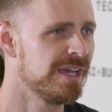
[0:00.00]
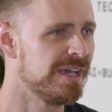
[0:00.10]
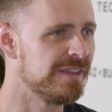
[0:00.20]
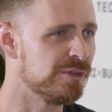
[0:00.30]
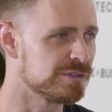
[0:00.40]

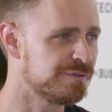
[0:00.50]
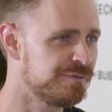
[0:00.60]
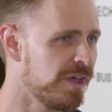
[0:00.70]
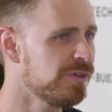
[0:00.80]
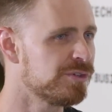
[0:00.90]
and then those
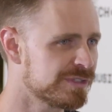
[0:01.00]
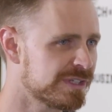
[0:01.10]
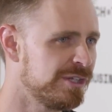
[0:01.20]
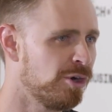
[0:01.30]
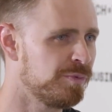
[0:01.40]
failures
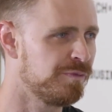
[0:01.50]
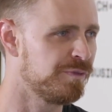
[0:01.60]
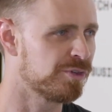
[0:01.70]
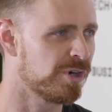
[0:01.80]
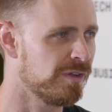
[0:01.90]
can help you
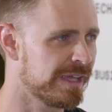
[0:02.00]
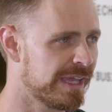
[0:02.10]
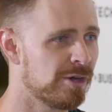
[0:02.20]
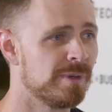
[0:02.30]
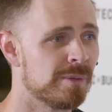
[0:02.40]
figure out like
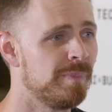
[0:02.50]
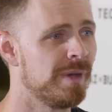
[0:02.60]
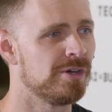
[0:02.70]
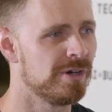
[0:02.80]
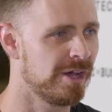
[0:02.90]
how to make it
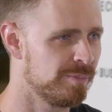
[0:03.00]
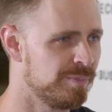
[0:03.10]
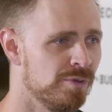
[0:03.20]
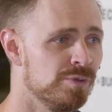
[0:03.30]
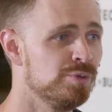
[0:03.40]
better, how to
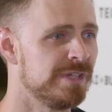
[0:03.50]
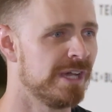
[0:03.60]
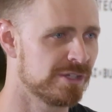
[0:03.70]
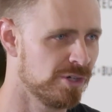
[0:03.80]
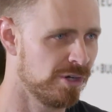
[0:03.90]
build new
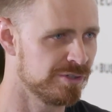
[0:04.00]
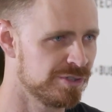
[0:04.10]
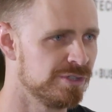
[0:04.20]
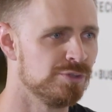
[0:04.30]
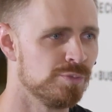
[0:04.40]

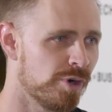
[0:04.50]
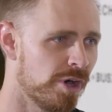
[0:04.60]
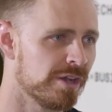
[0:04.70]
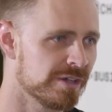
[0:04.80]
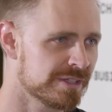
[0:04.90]
technology, new
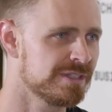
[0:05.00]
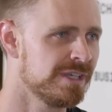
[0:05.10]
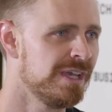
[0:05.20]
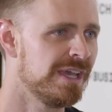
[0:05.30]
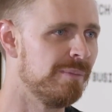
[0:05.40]
products,
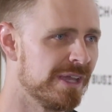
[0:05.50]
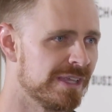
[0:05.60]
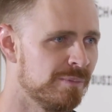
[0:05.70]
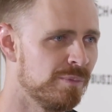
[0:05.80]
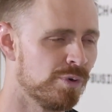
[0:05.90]
and
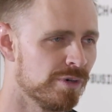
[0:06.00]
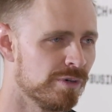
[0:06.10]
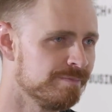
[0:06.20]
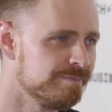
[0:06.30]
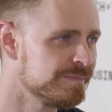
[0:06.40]
make it
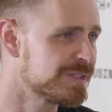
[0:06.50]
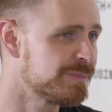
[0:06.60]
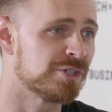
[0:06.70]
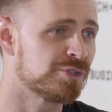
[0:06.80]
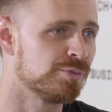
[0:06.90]
more
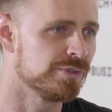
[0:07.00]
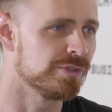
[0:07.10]
special,